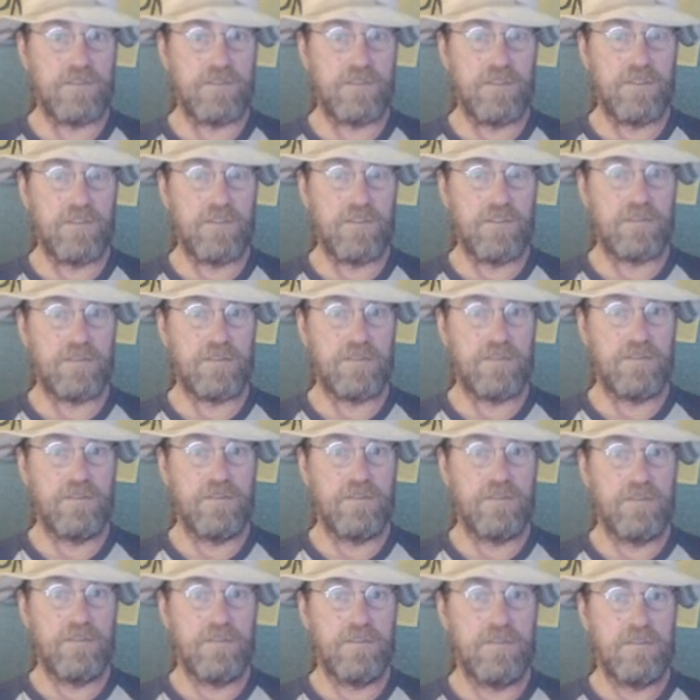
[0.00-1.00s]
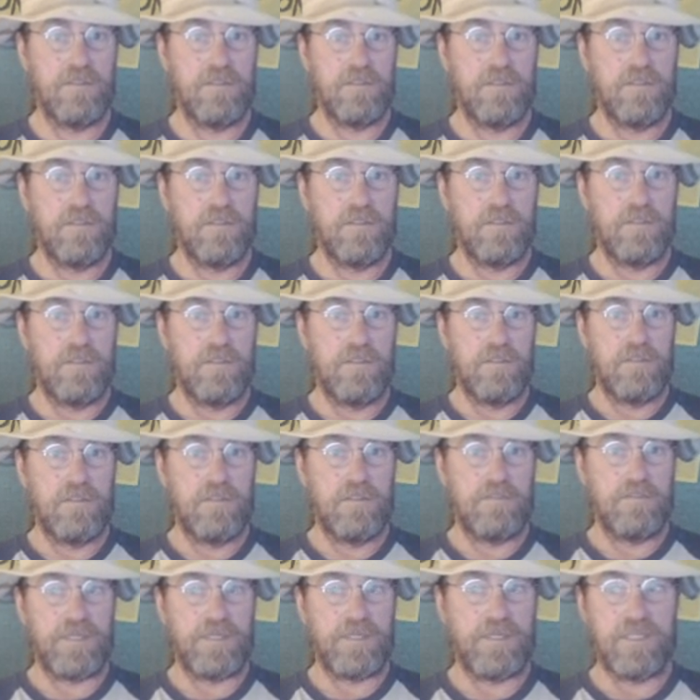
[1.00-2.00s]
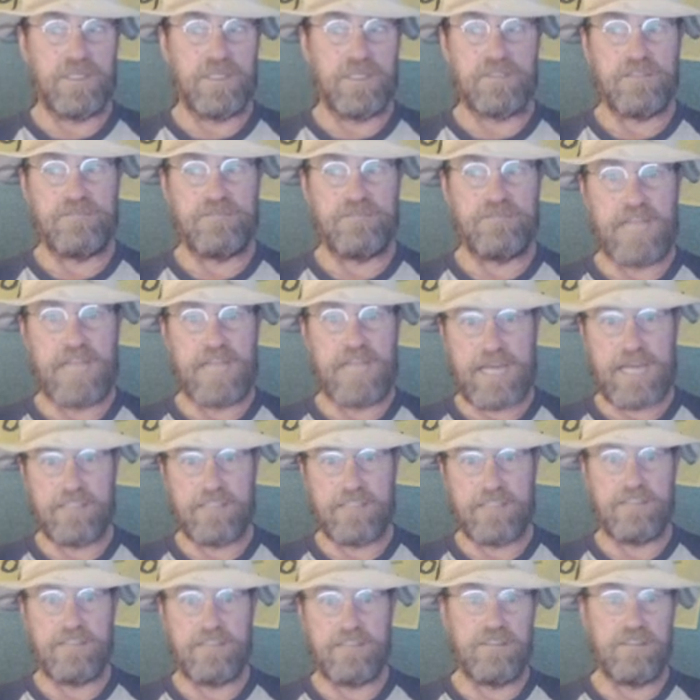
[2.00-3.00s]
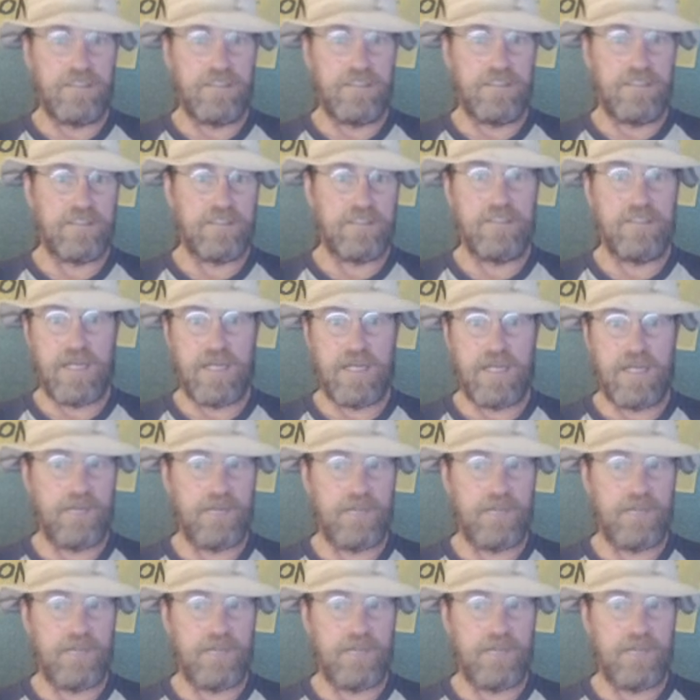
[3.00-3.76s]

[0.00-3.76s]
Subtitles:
centers because of taxes and this and that. I